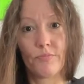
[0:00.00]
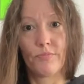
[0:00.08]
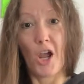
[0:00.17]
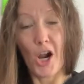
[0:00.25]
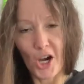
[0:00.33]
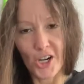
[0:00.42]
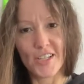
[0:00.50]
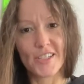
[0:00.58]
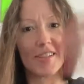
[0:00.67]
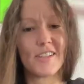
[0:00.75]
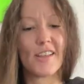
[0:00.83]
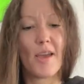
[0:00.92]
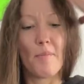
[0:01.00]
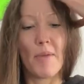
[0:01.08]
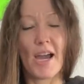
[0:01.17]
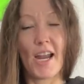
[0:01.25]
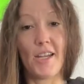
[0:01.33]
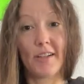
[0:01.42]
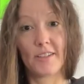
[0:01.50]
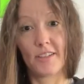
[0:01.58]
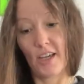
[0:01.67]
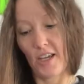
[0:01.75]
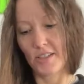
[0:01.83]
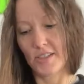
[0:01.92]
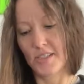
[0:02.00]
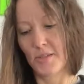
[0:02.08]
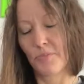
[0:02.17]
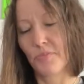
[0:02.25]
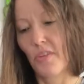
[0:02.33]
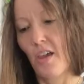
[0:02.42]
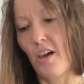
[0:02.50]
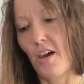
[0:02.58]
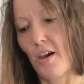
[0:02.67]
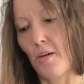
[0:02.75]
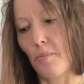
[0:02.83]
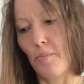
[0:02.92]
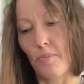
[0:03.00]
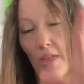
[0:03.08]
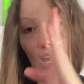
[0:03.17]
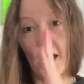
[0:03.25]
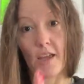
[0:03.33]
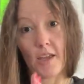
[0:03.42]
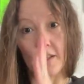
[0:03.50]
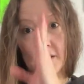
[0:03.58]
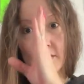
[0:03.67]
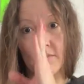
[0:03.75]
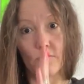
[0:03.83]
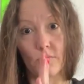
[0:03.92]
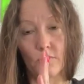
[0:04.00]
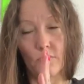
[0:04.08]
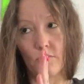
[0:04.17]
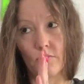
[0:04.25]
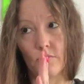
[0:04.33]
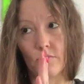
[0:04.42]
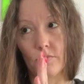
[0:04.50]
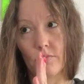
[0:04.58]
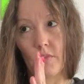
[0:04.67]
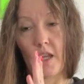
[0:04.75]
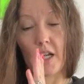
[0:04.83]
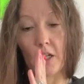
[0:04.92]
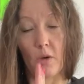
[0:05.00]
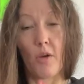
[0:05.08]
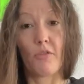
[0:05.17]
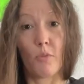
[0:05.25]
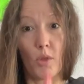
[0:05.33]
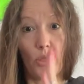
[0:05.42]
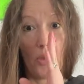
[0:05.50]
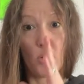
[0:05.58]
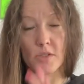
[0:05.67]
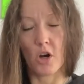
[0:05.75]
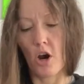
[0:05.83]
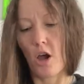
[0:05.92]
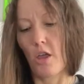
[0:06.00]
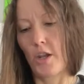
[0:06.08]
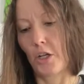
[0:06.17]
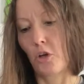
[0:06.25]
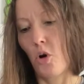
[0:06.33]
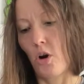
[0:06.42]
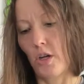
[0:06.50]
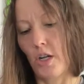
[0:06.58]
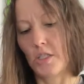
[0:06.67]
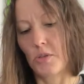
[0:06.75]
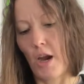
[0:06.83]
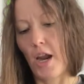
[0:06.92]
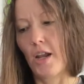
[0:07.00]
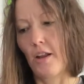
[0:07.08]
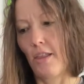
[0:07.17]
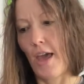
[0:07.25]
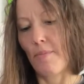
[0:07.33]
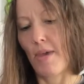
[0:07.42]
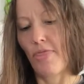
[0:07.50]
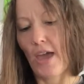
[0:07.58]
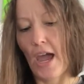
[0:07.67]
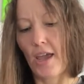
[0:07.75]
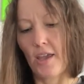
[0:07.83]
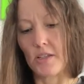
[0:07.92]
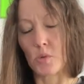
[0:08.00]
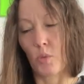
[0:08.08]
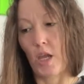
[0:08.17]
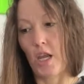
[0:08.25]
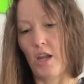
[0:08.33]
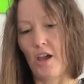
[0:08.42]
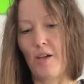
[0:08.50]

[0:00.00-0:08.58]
Heart, mind, guts. That is when those are all in accordance, right? In alignment, that is when